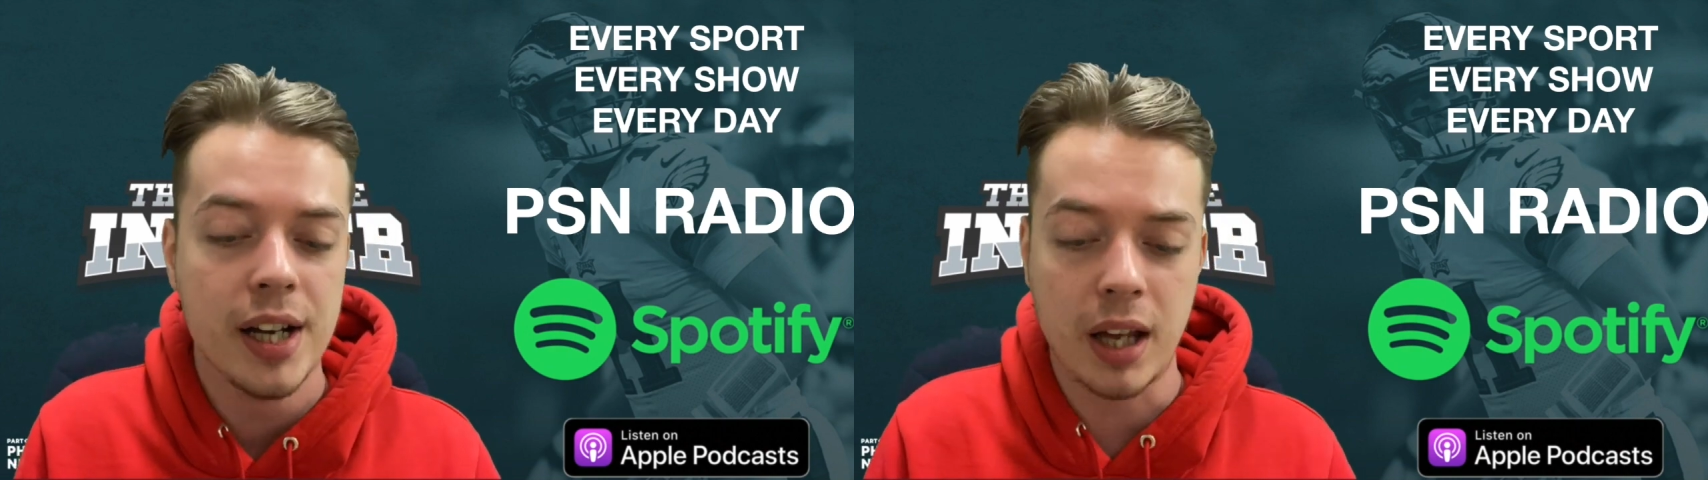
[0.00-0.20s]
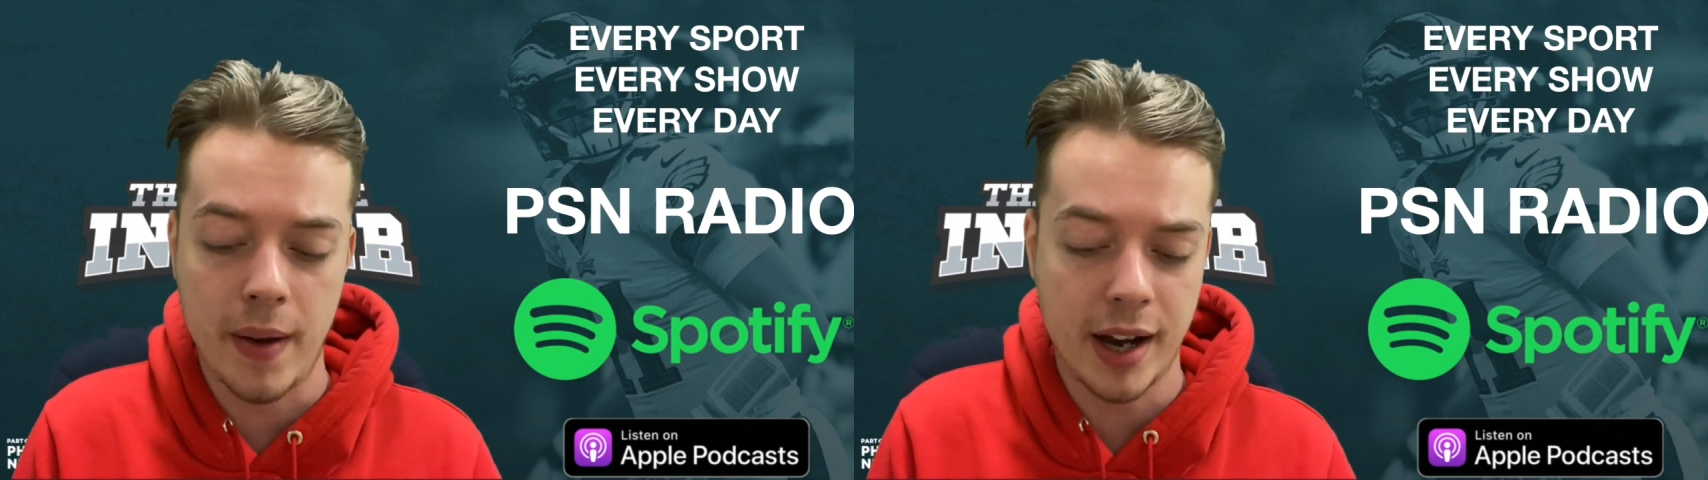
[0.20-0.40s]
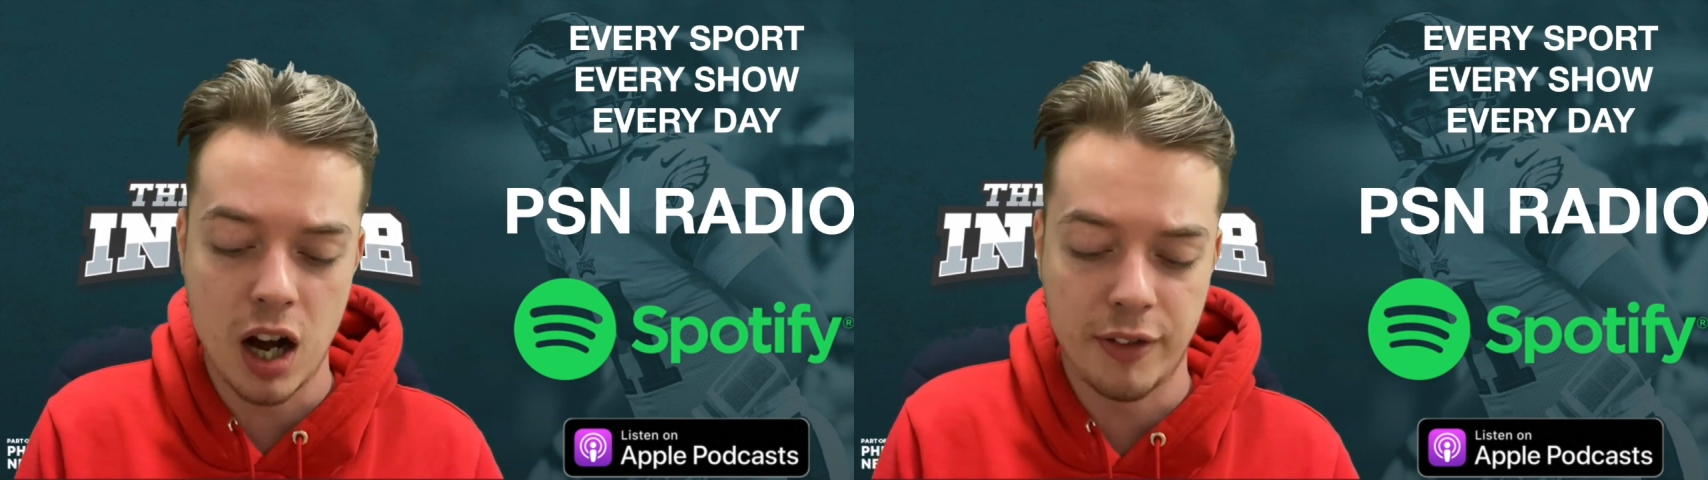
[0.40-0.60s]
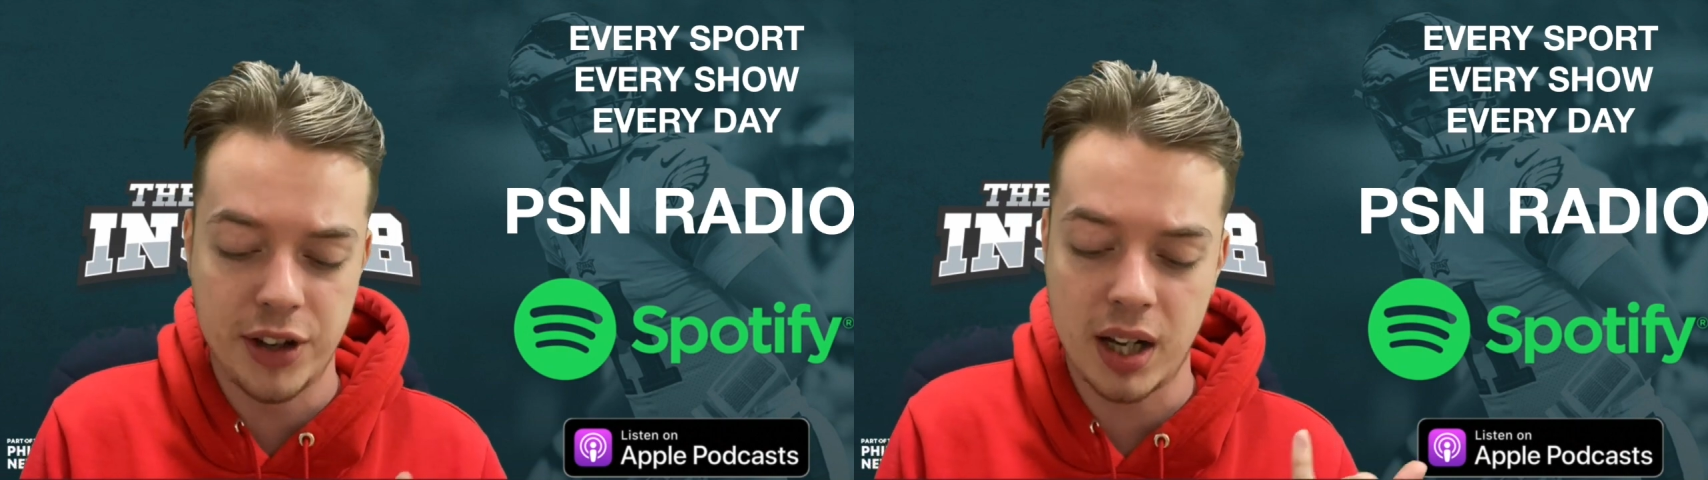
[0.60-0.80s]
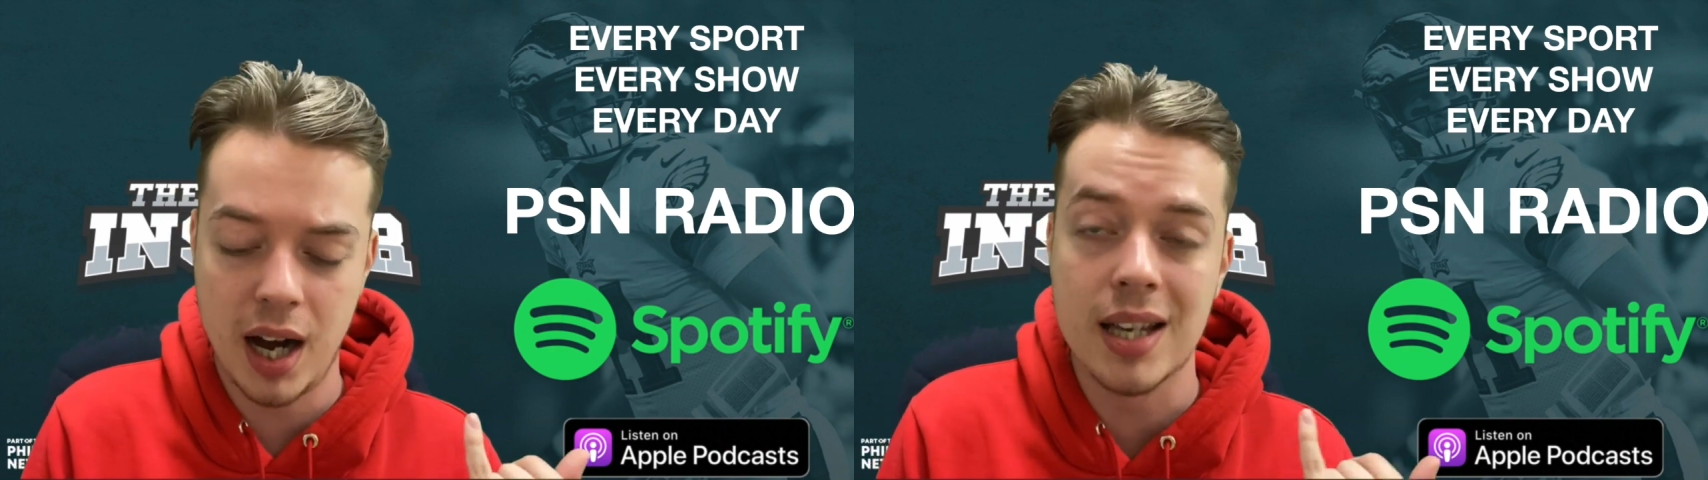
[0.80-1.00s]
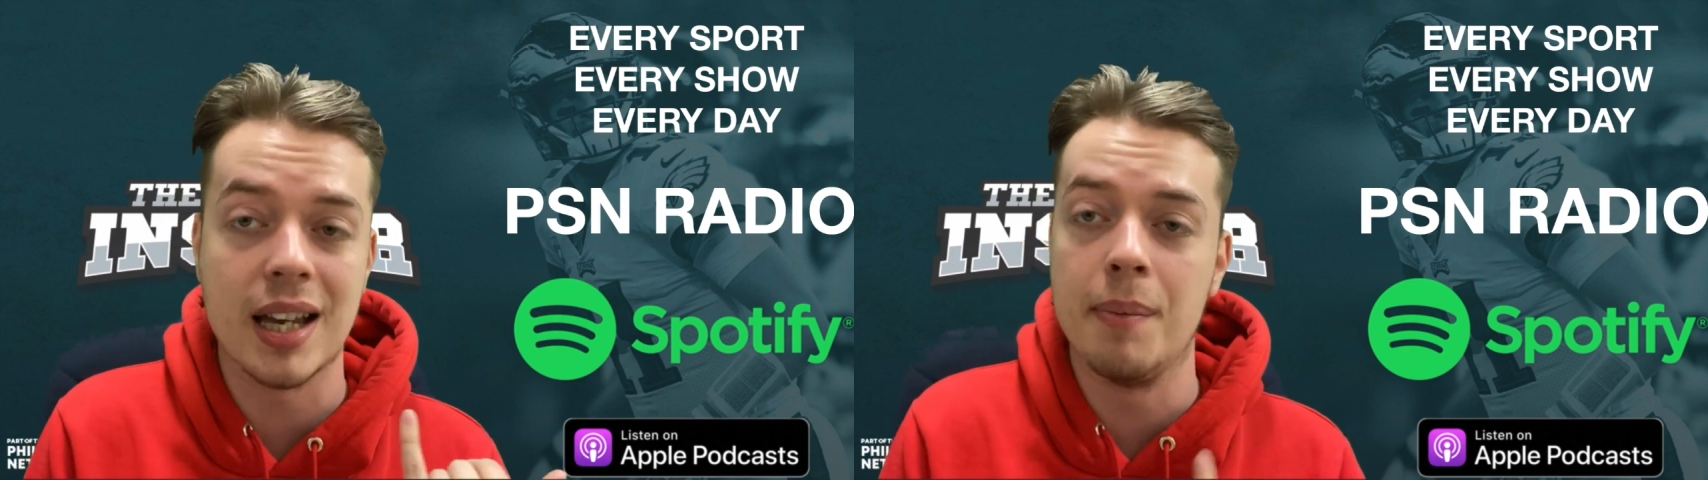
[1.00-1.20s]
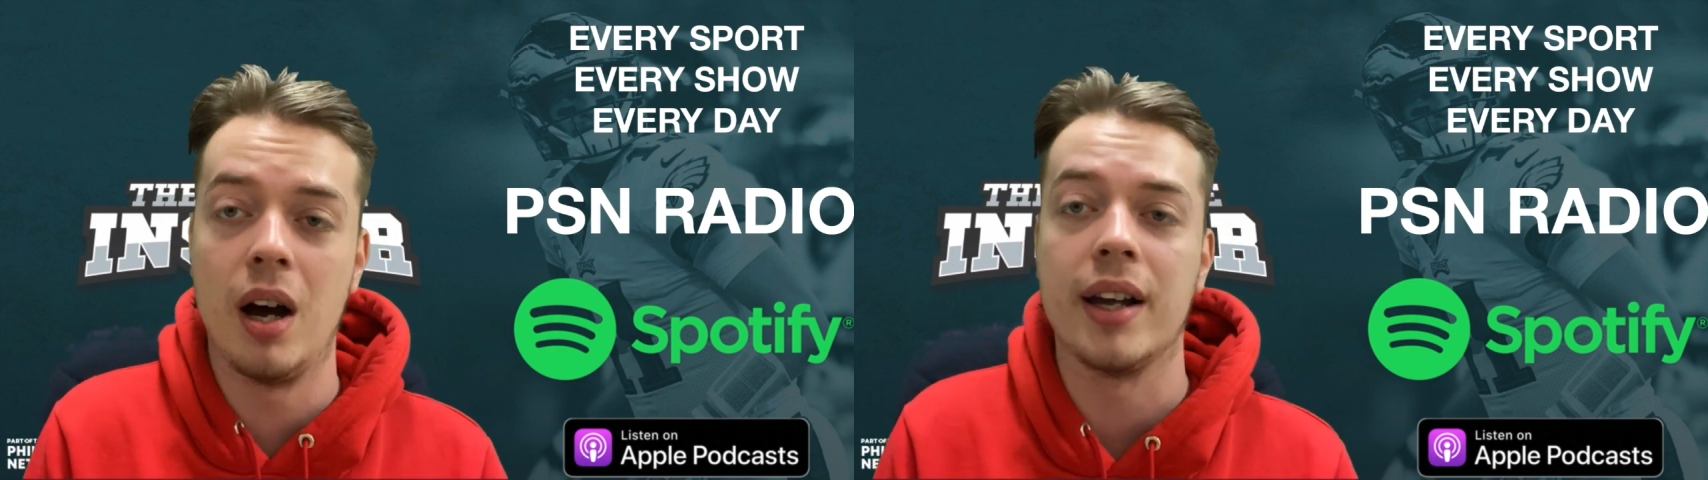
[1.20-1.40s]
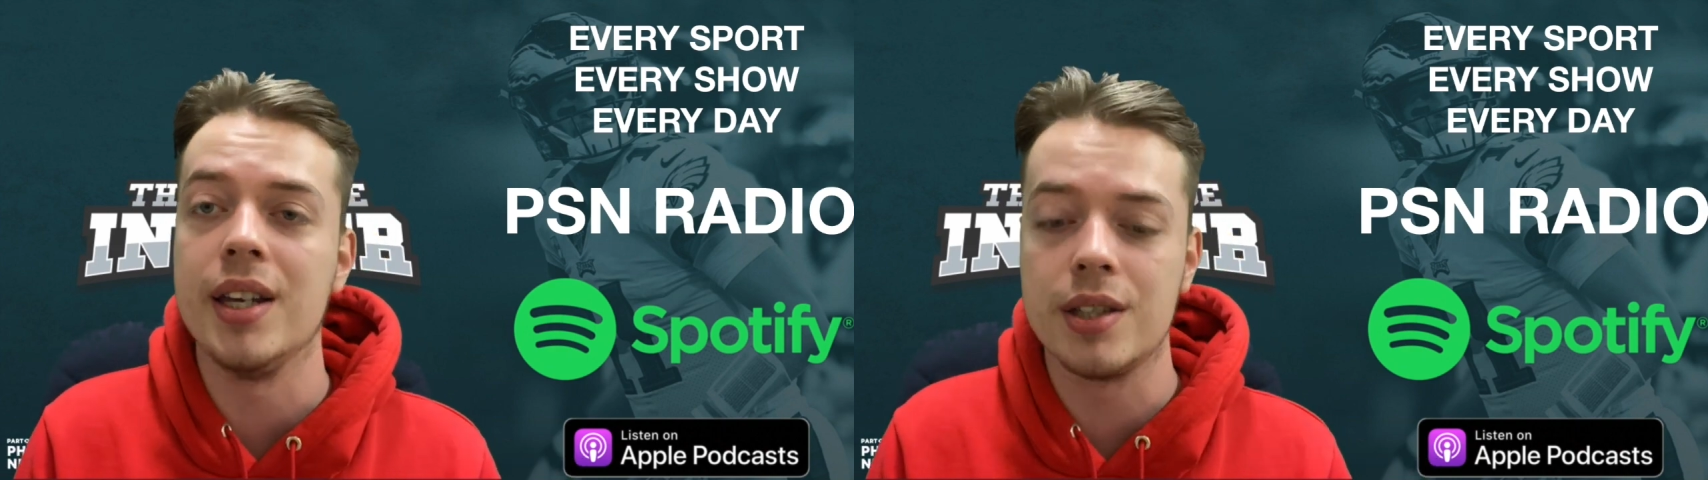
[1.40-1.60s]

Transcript: going after guys like Marquise